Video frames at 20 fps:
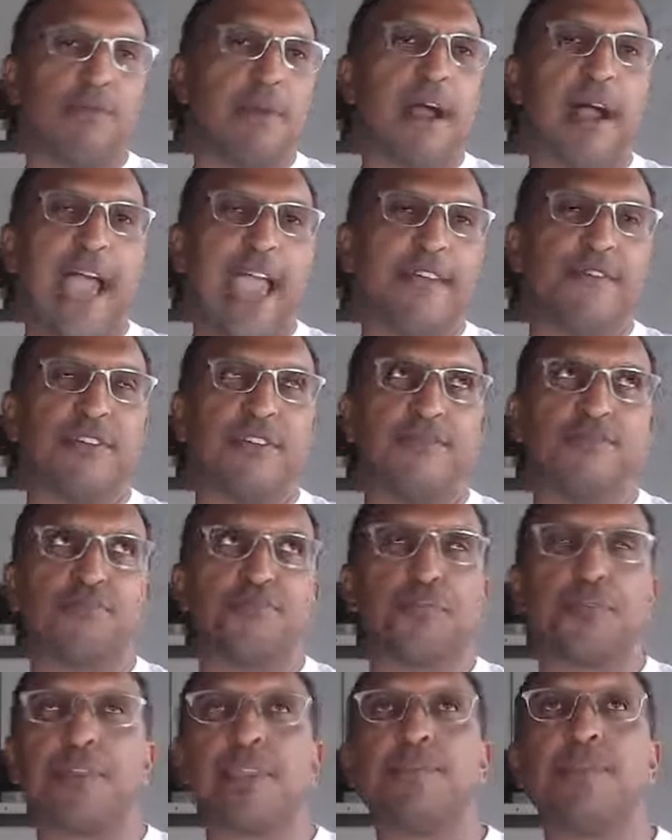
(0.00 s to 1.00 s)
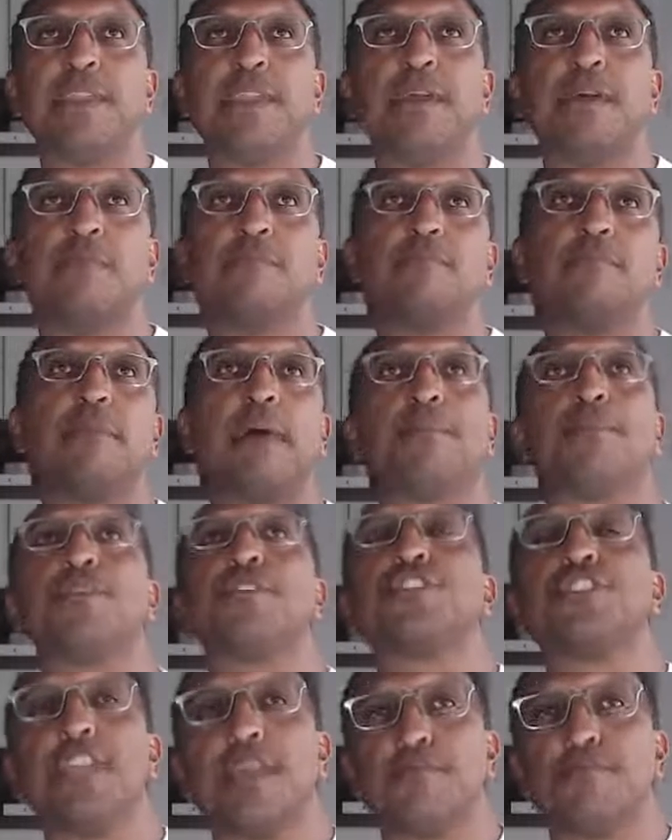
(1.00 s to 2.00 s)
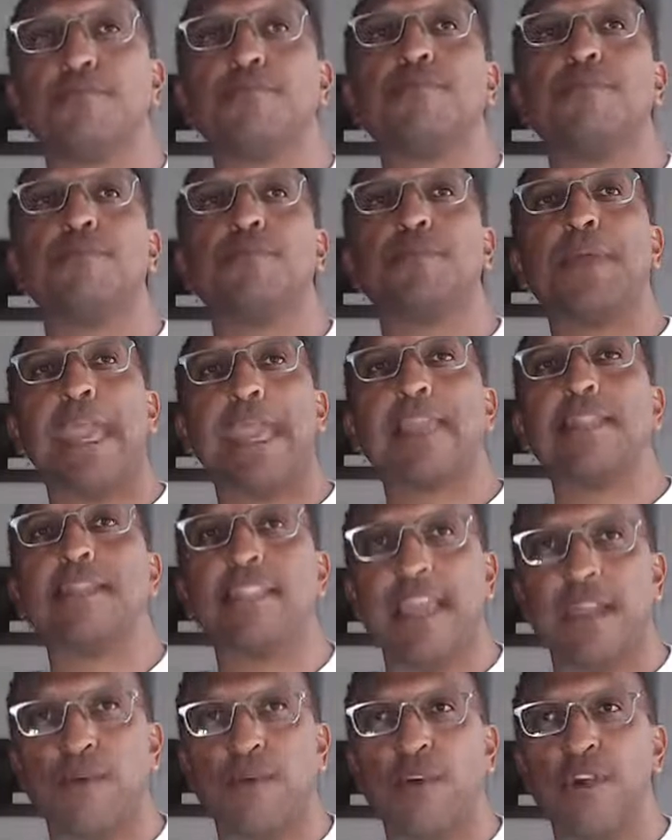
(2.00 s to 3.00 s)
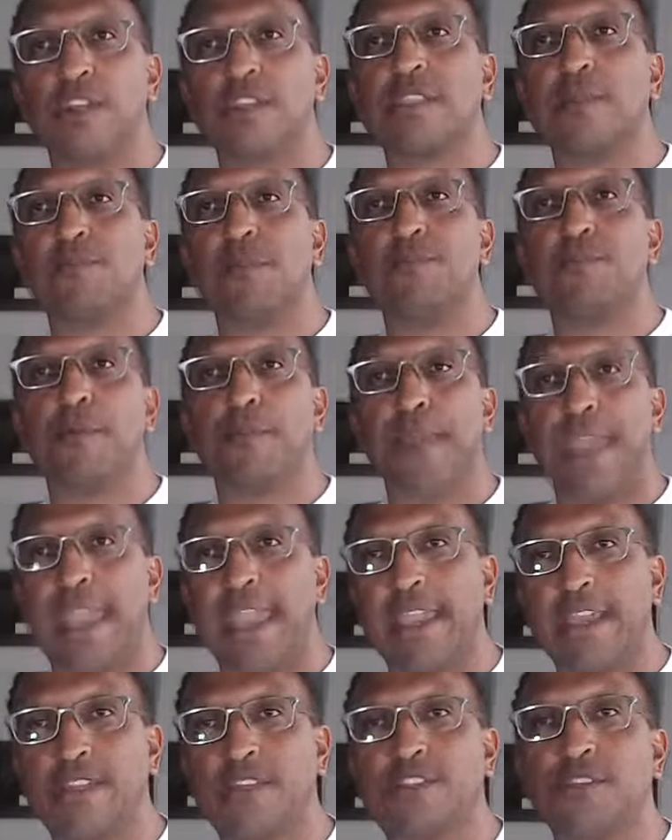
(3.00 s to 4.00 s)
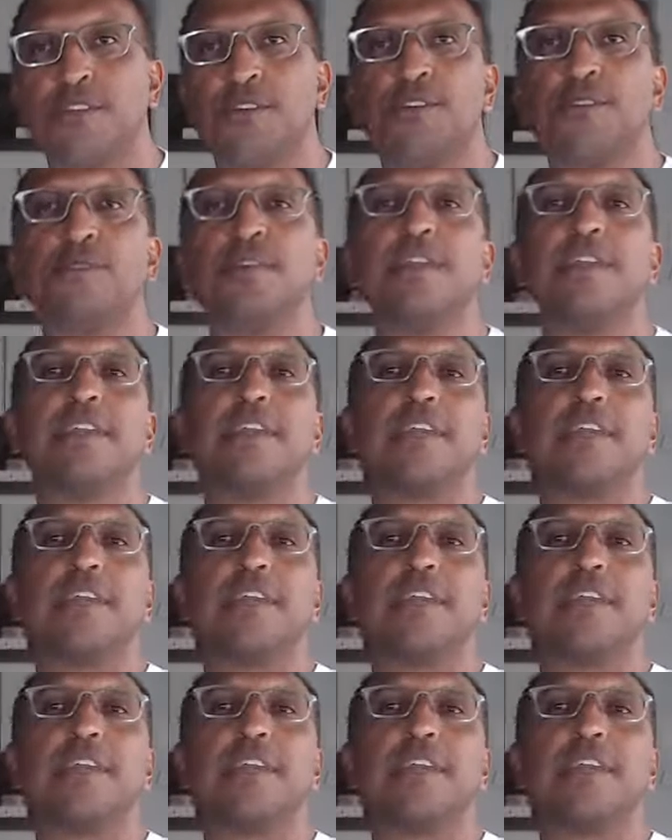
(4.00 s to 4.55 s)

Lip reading: have a premium membership paid network that people pay into.